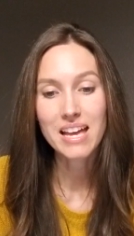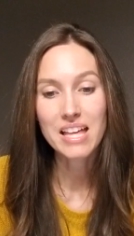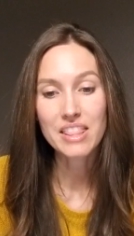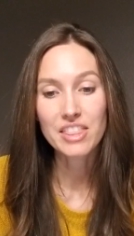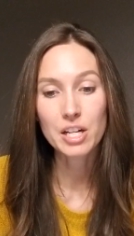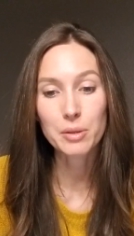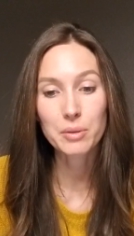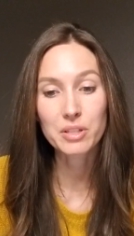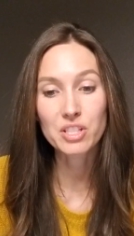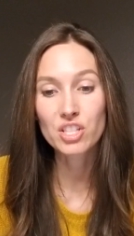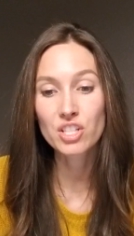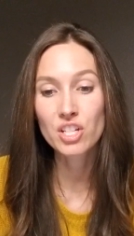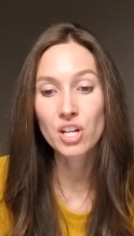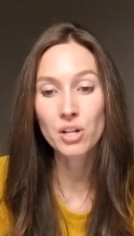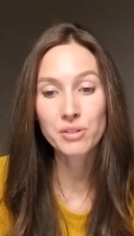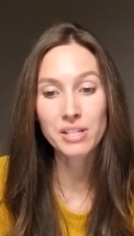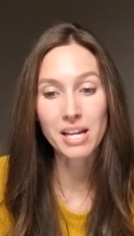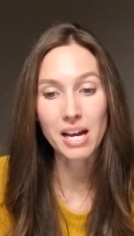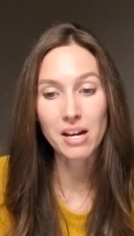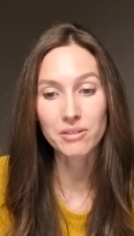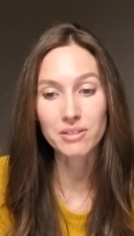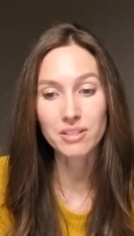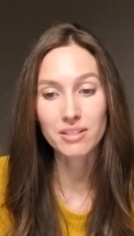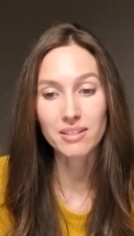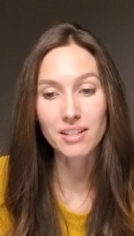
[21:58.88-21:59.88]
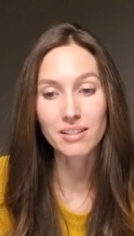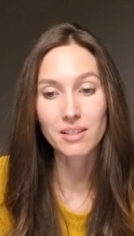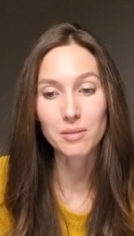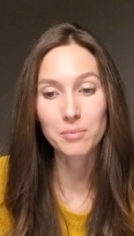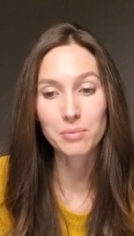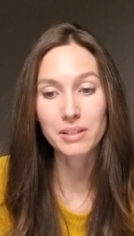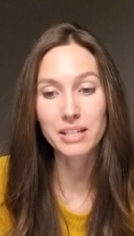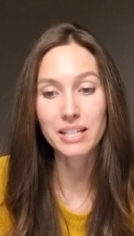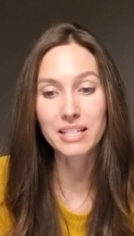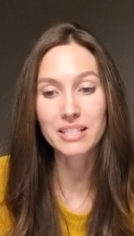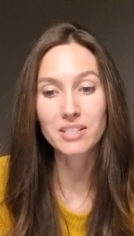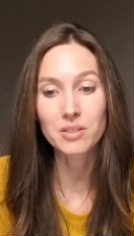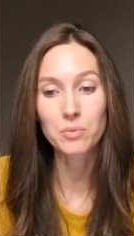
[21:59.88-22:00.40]
There was no doubt that the
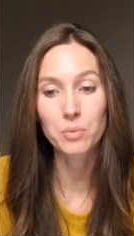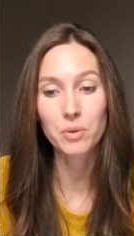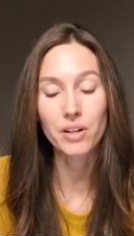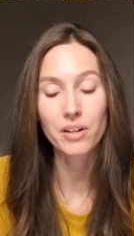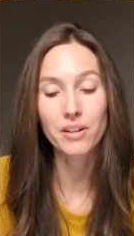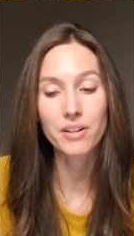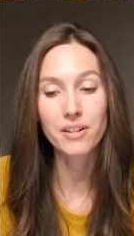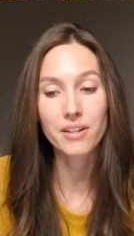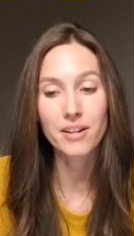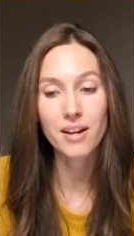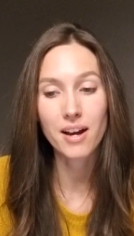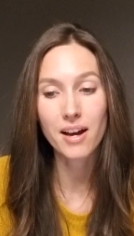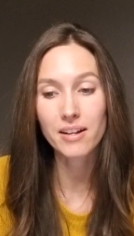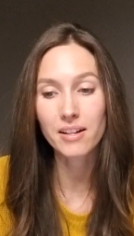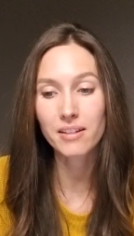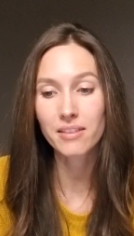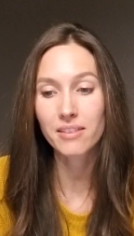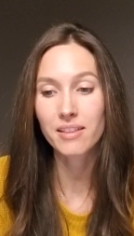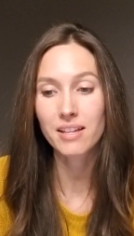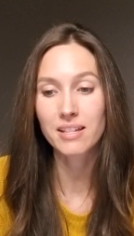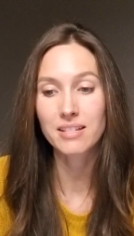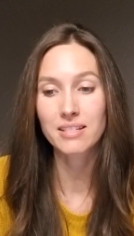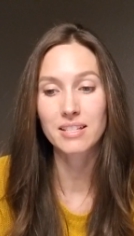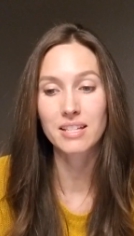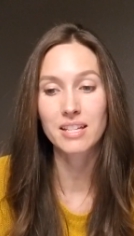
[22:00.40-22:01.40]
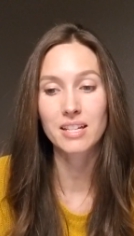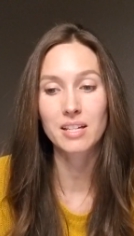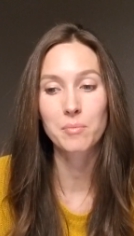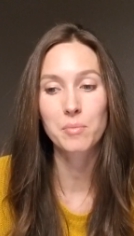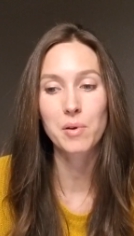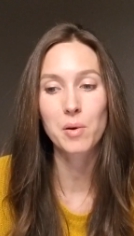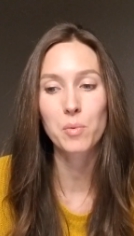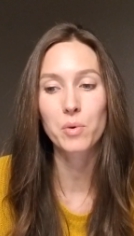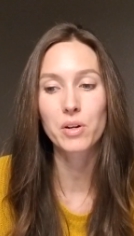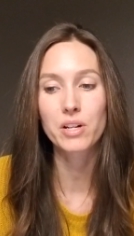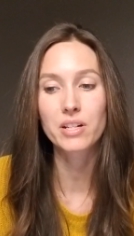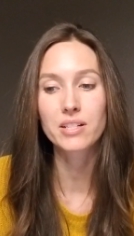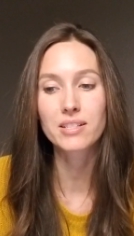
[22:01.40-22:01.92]
plates were not authentic,
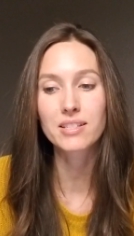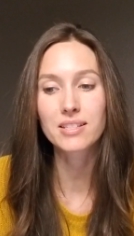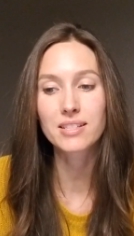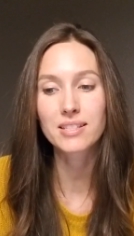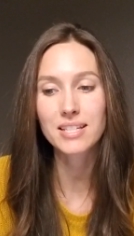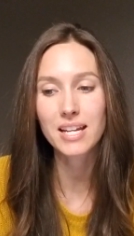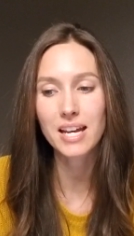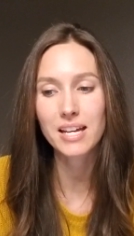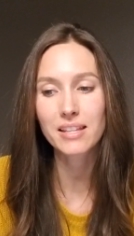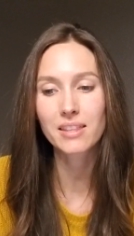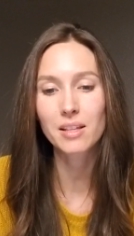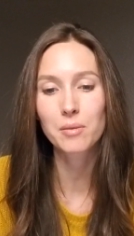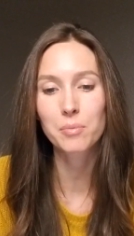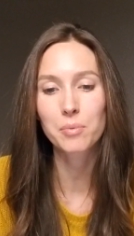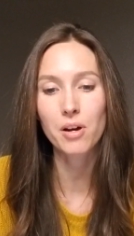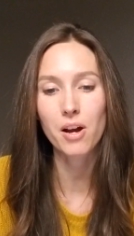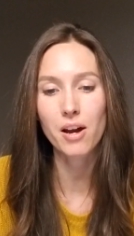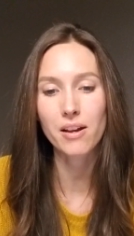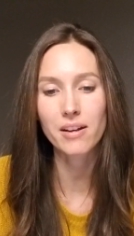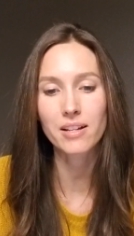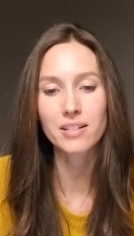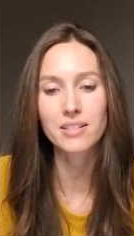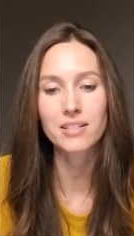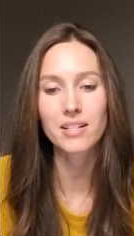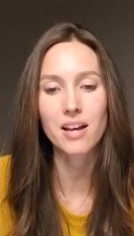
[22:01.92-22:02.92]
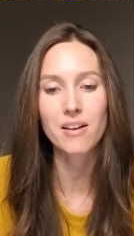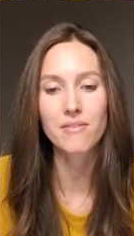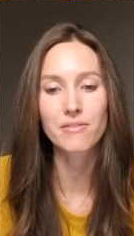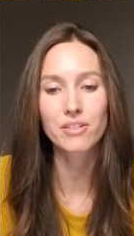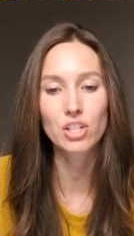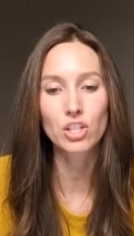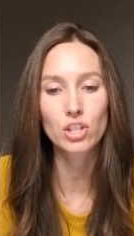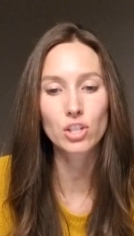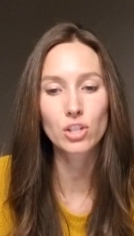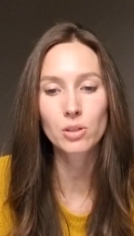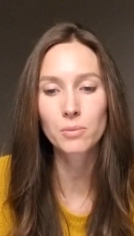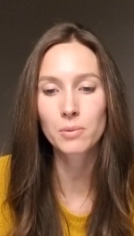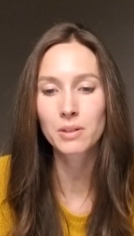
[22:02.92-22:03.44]
but were instead the product of
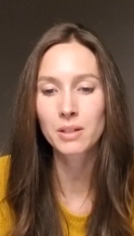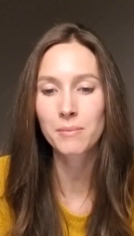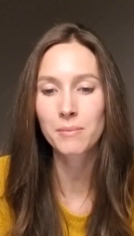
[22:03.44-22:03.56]
human